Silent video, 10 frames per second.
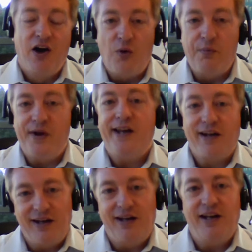albeit
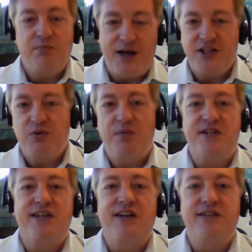clearly back to where we
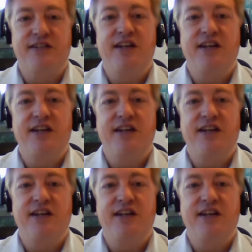started.